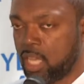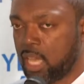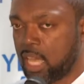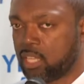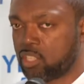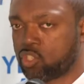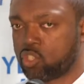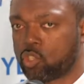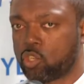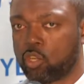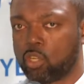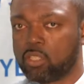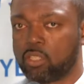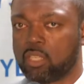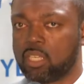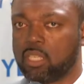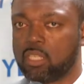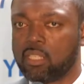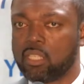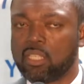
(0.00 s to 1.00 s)
And so
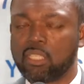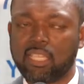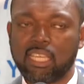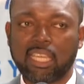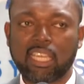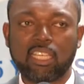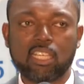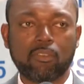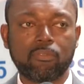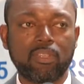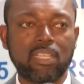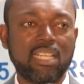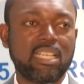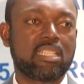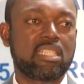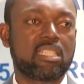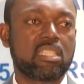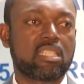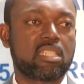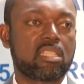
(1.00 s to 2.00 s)
the taking of
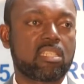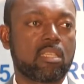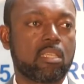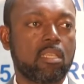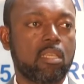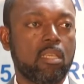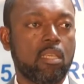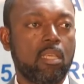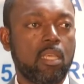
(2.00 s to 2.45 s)
lists